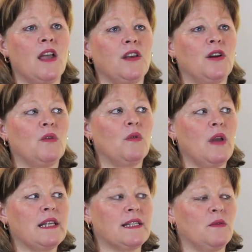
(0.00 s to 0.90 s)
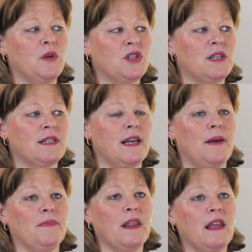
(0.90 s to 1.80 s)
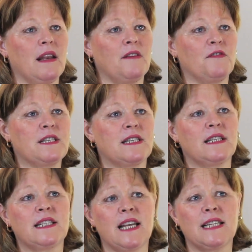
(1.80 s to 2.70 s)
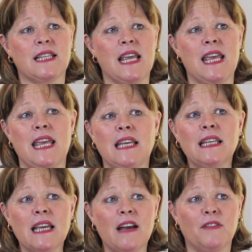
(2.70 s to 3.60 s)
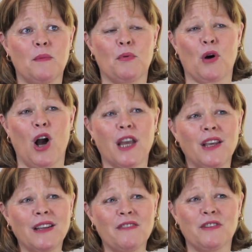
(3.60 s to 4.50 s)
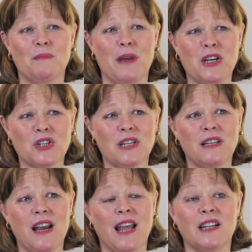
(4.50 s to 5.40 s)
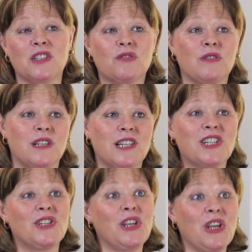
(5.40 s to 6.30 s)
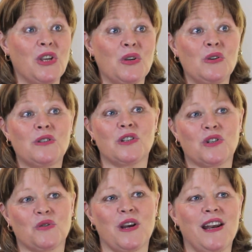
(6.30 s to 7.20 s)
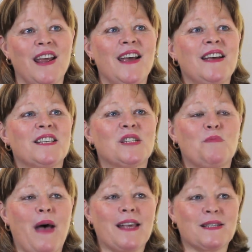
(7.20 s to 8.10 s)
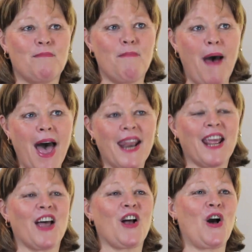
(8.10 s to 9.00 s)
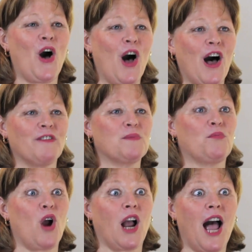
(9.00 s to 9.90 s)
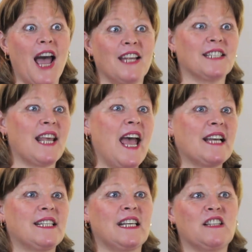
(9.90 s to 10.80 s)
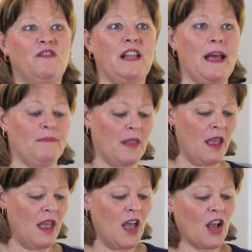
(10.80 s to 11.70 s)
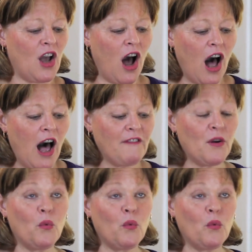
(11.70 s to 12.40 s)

It facilitates the healing of the bronchial inflammation, and it's traditionally used to treat spasmodic coughs, bronchitis, excess phlegm, cough